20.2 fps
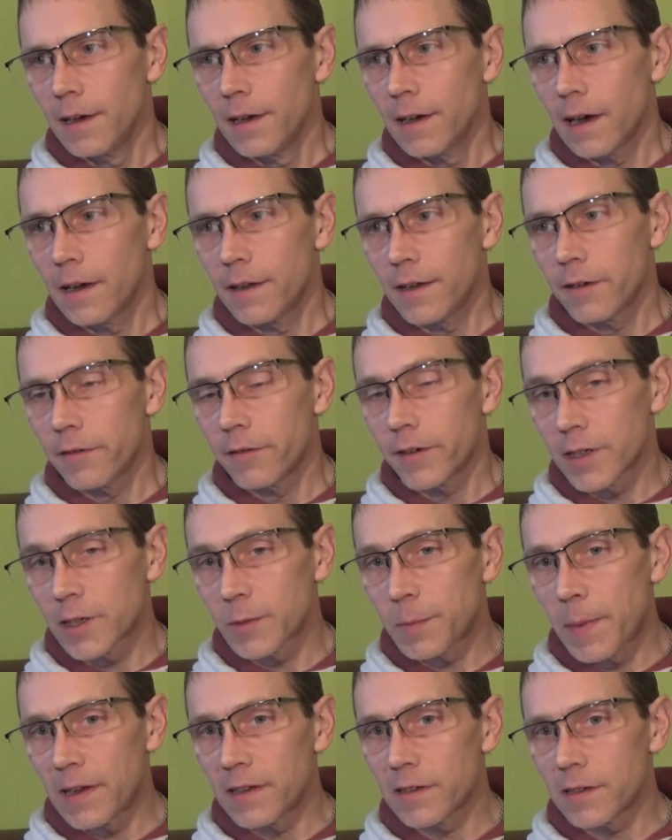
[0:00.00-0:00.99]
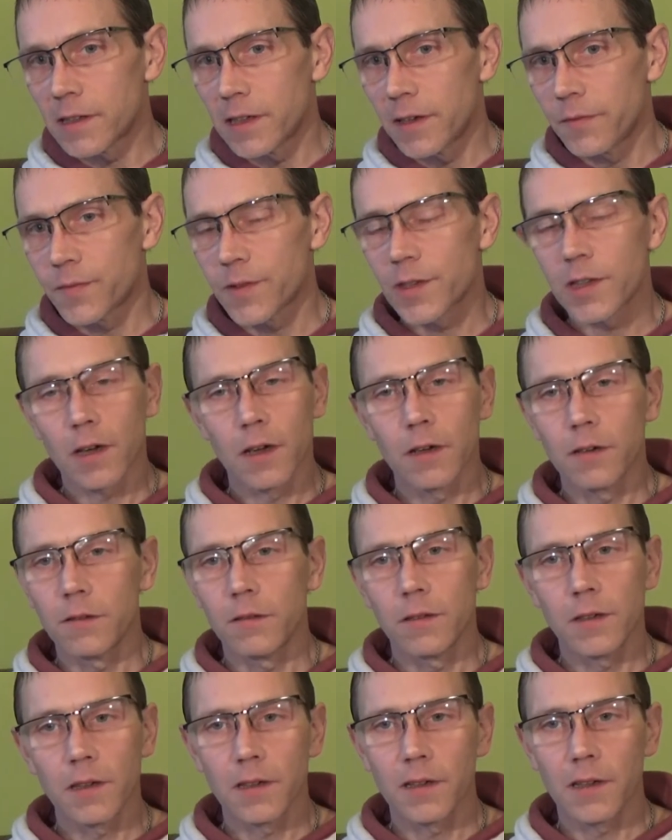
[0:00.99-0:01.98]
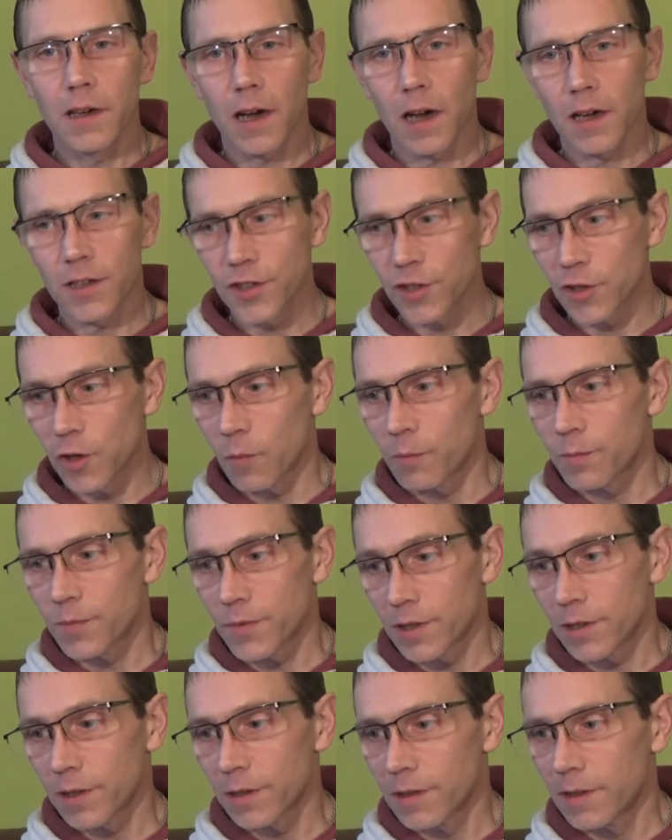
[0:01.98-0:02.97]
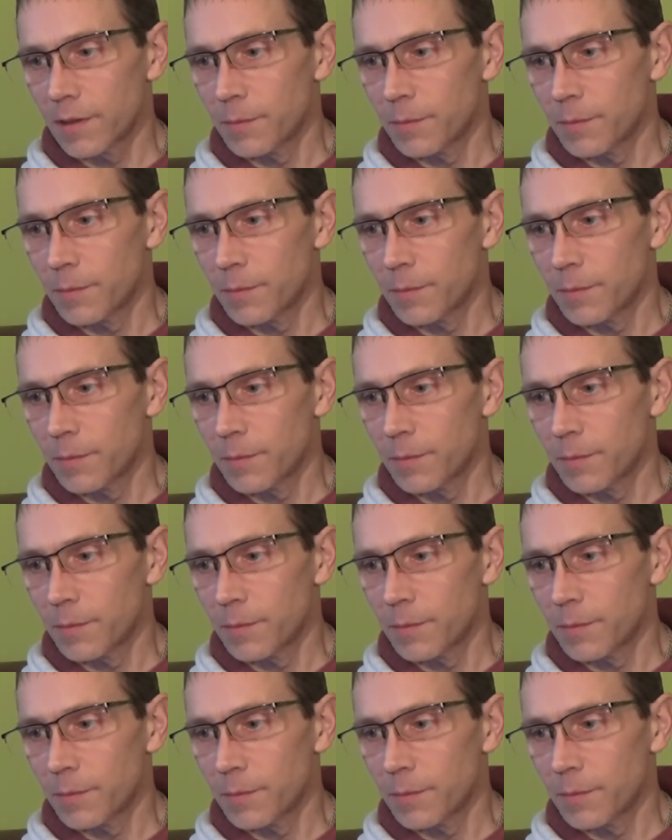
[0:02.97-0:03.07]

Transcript: and they're expensive, so I stopped,